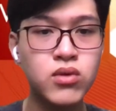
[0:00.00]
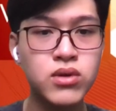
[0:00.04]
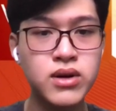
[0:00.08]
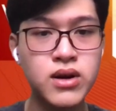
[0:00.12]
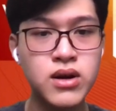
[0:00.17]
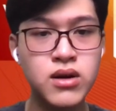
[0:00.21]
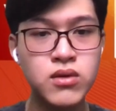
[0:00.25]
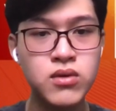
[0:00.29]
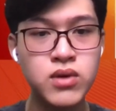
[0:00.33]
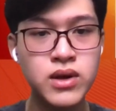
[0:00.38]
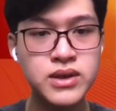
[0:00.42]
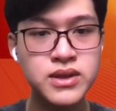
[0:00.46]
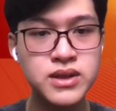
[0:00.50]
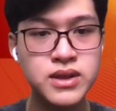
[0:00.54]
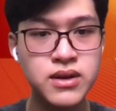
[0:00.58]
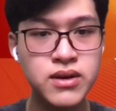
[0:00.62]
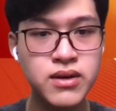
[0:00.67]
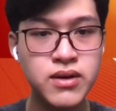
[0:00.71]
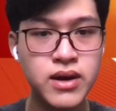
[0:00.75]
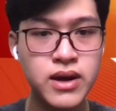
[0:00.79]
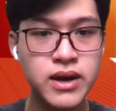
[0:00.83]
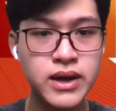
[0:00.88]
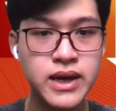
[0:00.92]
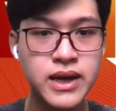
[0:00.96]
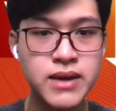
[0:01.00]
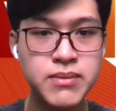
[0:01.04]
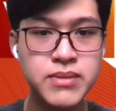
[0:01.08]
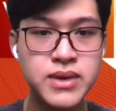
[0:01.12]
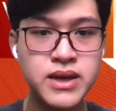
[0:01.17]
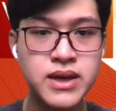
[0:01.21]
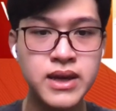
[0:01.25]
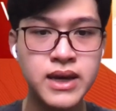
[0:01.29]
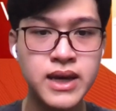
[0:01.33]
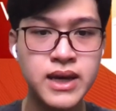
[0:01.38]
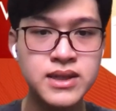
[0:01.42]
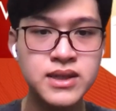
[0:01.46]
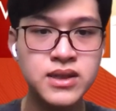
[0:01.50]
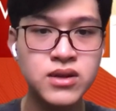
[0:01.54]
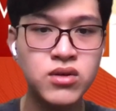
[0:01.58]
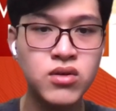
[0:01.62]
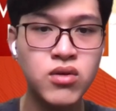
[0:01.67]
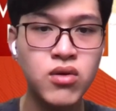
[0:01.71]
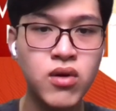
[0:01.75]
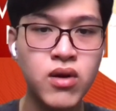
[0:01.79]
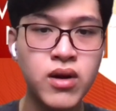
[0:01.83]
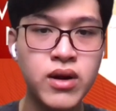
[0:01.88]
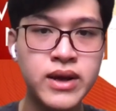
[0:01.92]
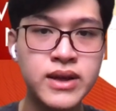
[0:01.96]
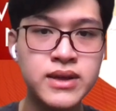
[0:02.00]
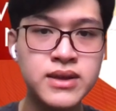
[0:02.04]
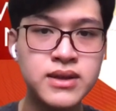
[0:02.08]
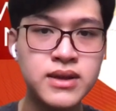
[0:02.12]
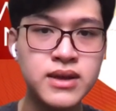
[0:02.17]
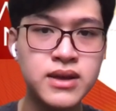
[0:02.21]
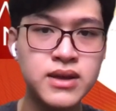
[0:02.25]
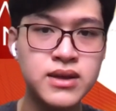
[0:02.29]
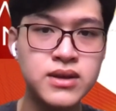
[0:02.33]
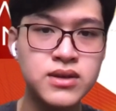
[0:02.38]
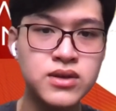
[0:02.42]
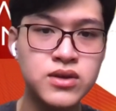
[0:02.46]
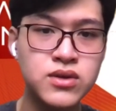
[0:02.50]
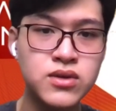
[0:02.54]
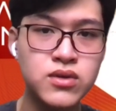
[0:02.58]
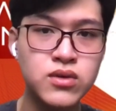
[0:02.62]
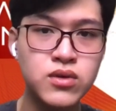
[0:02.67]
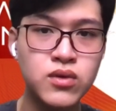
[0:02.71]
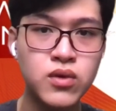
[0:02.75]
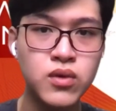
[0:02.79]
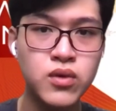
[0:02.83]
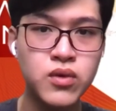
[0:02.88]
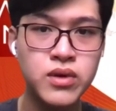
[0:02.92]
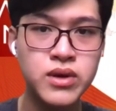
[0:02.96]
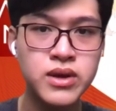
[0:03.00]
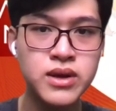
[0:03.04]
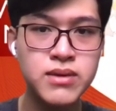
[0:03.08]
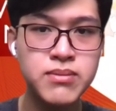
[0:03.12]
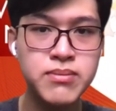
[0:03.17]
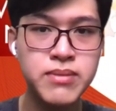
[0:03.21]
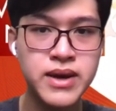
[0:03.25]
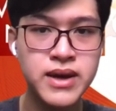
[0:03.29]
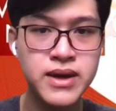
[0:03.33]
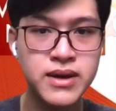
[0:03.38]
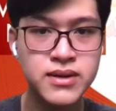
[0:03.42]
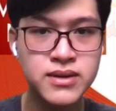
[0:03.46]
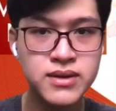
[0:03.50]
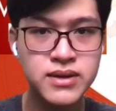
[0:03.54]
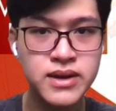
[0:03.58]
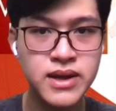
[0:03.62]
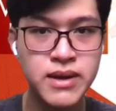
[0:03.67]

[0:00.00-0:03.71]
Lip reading: The criteria can be categorized into 3 main